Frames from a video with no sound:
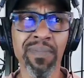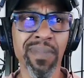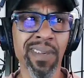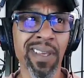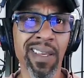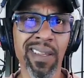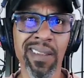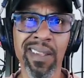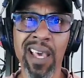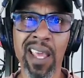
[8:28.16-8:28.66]

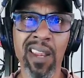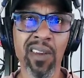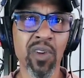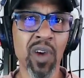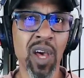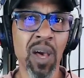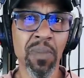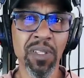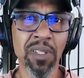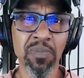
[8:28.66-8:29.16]
Man, I don't
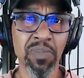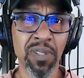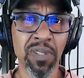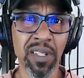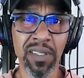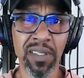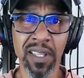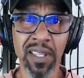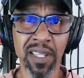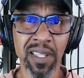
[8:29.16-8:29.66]
know how much
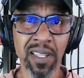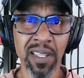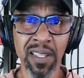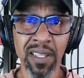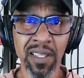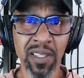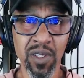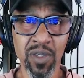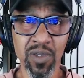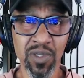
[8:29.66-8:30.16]
blood they
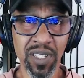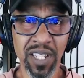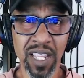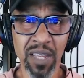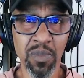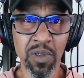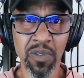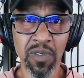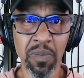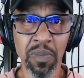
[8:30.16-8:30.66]
used in
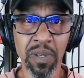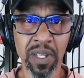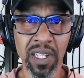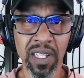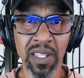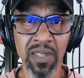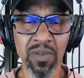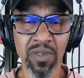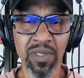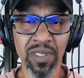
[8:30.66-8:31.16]
that movie,
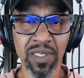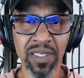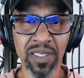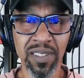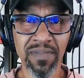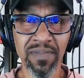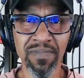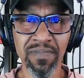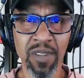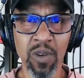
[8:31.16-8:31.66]
but it was
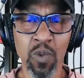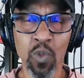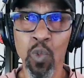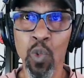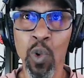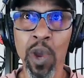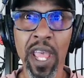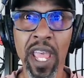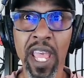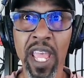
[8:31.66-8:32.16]

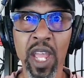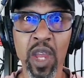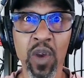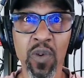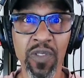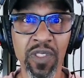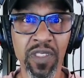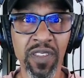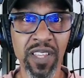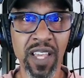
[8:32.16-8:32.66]
way
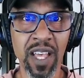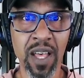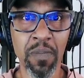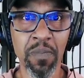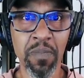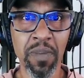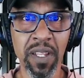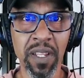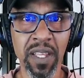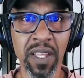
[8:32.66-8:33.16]
over the
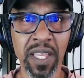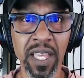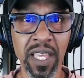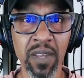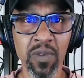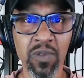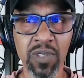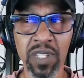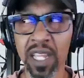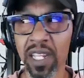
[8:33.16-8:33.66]
top. But
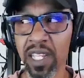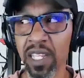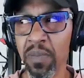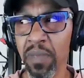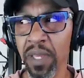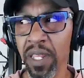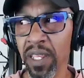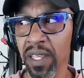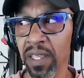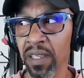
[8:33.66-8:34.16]
again, it was kind of
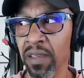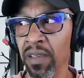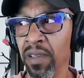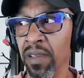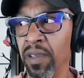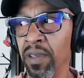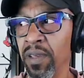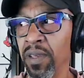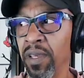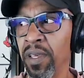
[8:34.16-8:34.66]
comedic.
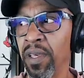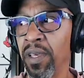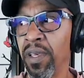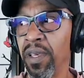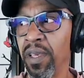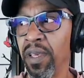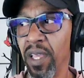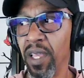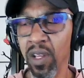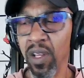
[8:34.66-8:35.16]

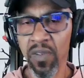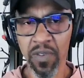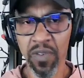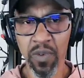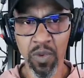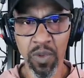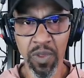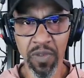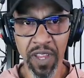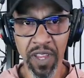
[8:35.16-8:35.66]

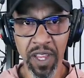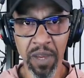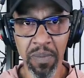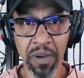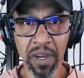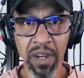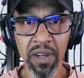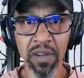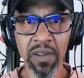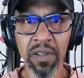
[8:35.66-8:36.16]
Interview with a
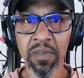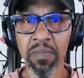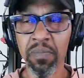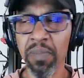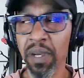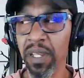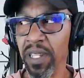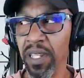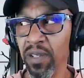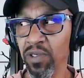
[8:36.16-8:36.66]
Vampire
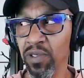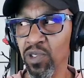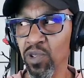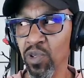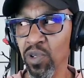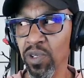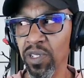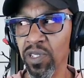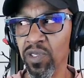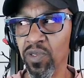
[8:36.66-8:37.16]
by Neil
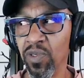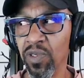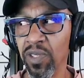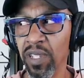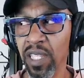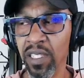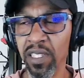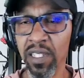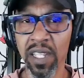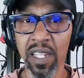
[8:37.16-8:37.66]
Jordan,
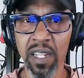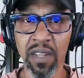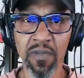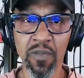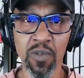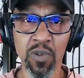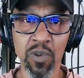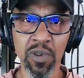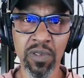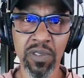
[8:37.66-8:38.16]

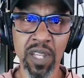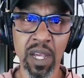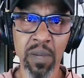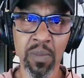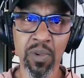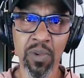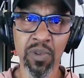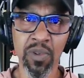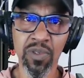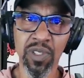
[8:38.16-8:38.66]
1994,
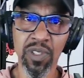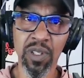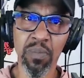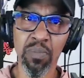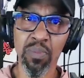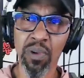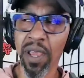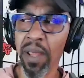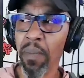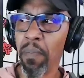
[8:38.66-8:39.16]
Tom Cruise
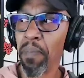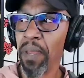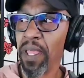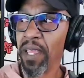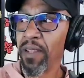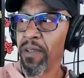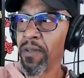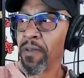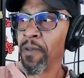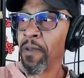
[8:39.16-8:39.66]
and Brad
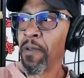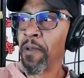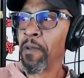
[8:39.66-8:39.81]
Pitt.